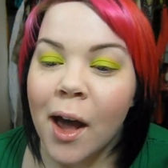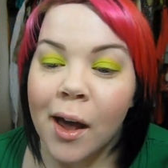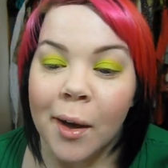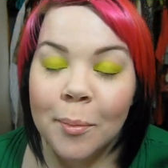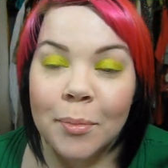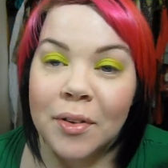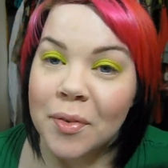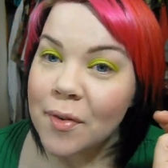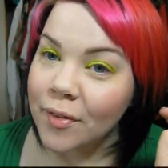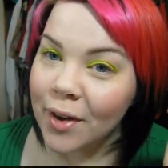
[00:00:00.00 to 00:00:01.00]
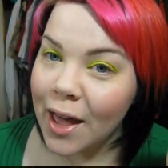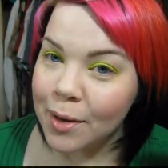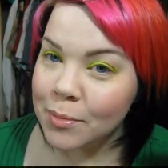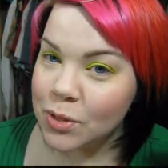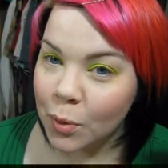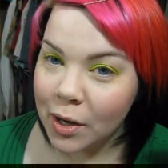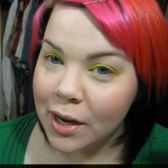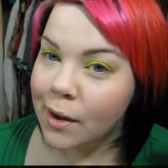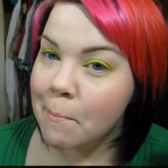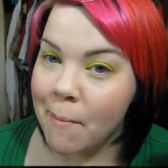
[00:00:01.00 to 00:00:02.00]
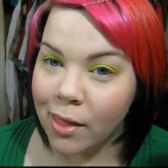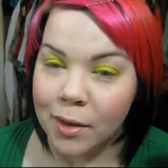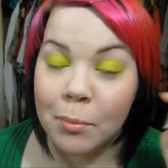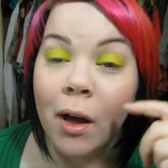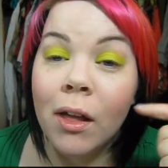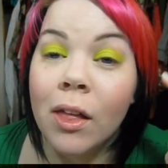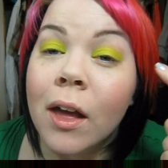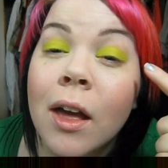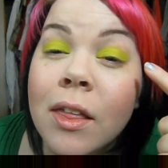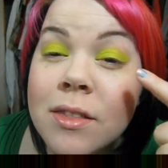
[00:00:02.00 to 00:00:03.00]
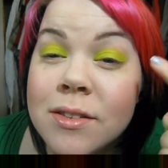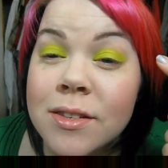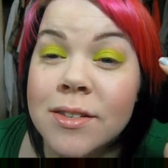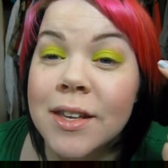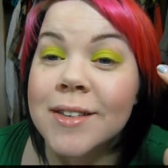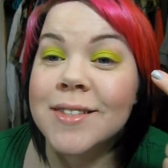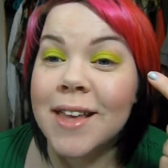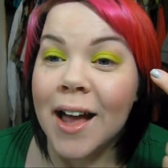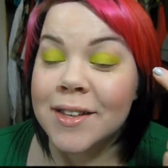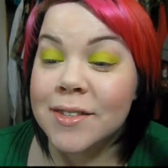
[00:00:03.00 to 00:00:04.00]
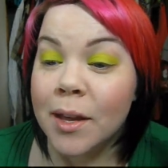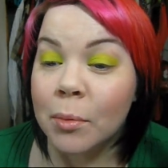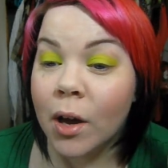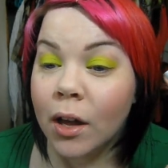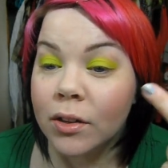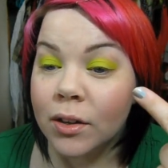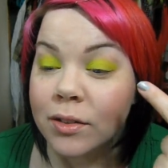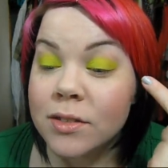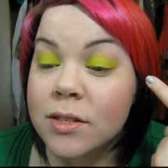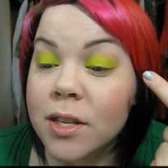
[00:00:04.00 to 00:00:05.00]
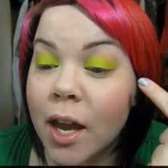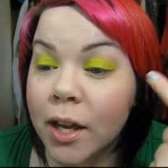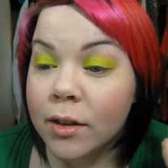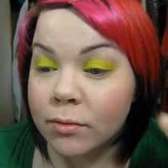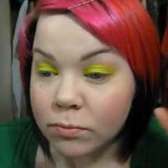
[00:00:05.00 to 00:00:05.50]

um, but if you've ever had a Midori melon ball this is the exact same color this is like